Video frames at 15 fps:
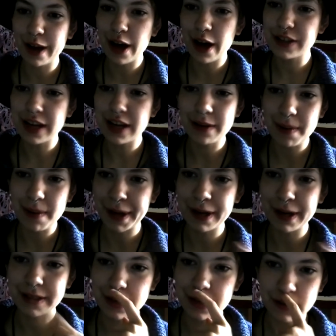outside of my
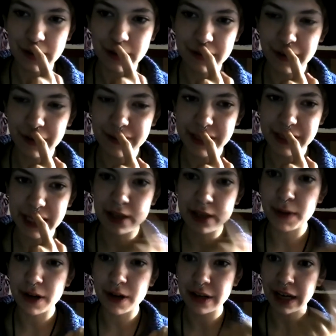parents' house when I was for a visit in the
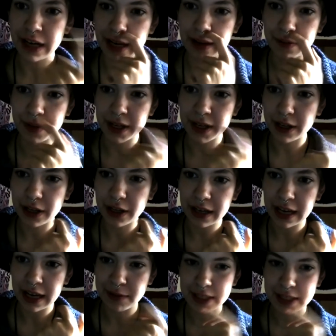middle of the night. And we got curry
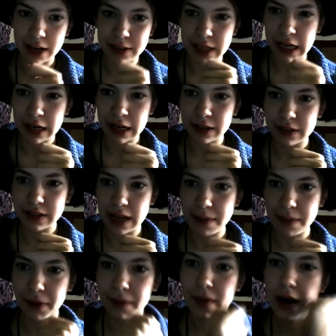and we sat outside on this
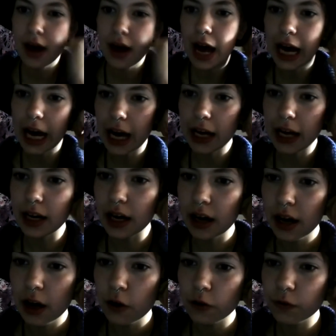table. And
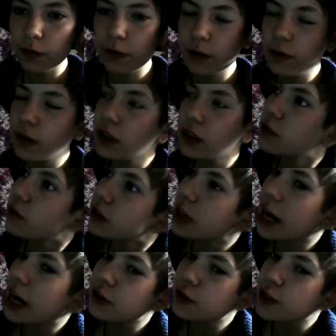we were,
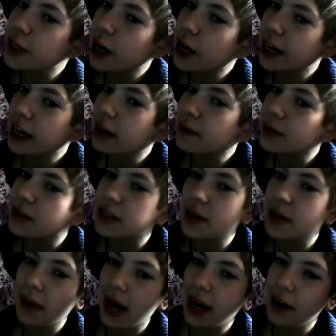Nigel was talking about
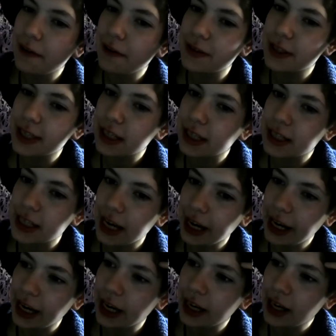some kind of
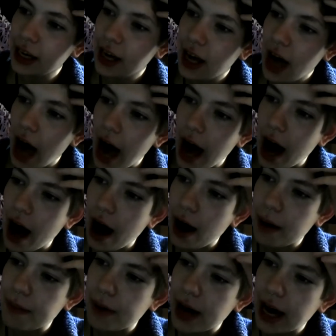facilitating
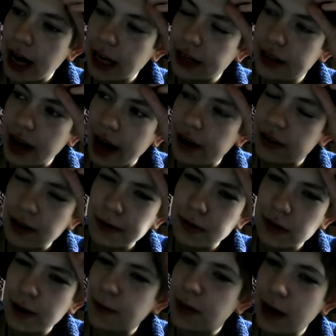um, and how some,
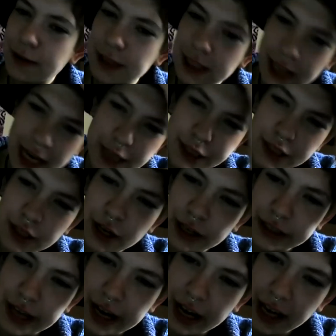sometimes it takes a long
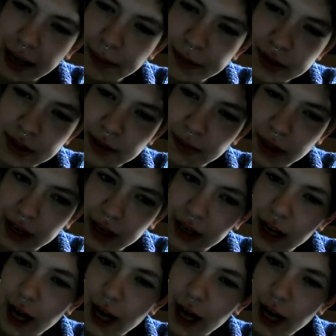time or something.